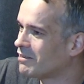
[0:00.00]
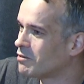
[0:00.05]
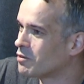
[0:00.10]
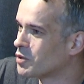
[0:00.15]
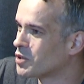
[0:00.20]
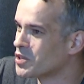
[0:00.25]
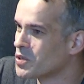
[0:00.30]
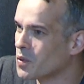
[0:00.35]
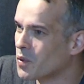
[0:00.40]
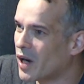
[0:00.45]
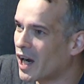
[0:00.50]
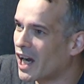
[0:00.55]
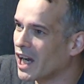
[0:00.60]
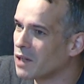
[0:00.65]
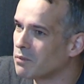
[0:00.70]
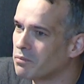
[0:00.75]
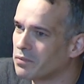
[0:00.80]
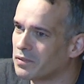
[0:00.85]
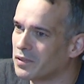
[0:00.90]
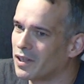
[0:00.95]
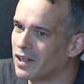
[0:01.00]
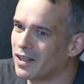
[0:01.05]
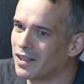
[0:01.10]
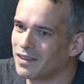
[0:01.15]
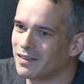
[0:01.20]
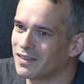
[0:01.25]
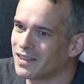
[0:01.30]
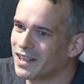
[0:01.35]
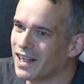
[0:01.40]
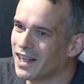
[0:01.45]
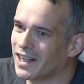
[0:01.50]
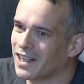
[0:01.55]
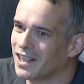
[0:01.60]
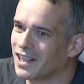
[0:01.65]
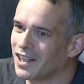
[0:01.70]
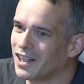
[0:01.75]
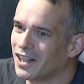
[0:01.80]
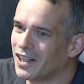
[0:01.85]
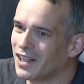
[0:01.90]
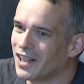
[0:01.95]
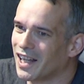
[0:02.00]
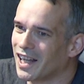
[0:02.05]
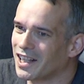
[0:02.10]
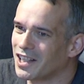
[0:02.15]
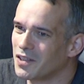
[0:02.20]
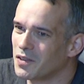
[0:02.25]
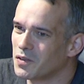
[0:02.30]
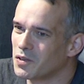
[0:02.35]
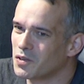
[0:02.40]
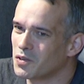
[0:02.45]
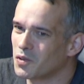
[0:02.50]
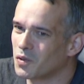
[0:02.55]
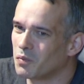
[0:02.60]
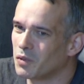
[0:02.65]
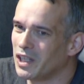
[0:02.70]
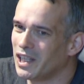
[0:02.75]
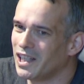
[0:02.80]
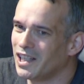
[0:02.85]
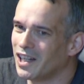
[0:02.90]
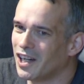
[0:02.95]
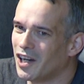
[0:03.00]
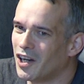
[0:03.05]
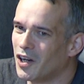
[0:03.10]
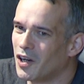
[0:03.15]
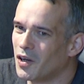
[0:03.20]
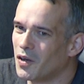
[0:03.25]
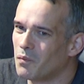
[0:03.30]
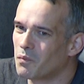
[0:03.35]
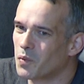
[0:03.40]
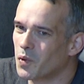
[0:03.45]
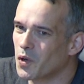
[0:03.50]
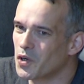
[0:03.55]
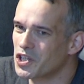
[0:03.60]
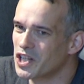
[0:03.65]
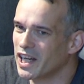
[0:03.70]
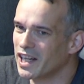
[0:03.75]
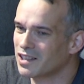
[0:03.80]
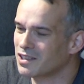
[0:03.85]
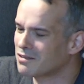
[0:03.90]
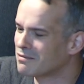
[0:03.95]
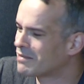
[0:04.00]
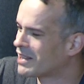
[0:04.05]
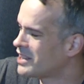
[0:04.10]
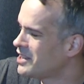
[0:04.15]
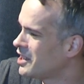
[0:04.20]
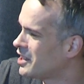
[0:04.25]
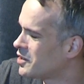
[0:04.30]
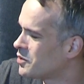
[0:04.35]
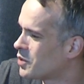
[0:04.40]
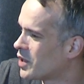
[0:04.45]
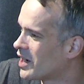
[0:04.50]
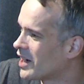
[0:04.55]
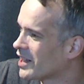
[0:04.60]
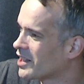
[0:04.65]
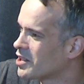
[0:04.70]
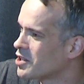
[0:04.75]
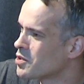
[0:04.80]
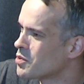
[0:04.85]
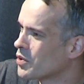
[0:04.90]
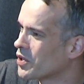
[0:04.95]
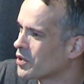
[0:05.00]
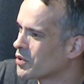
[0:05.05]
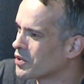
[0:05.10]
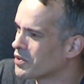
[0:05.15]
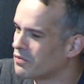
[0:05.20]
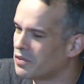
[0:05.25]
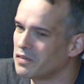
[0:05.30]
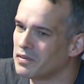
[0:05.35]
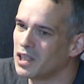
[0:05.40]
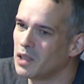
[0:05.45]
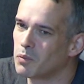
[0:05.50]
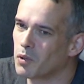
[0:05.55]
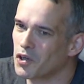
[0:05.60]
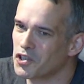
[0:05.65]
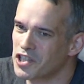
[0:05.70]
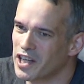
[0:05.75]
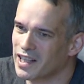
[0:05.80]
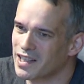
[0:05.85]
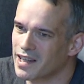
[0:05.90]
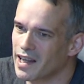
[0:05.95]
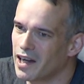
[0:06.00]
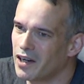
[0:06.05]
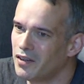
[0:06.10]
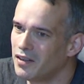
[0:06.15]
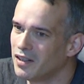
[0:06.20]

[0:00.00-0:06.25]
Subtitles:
Stripe, so many projects. I think it were 350 projects now.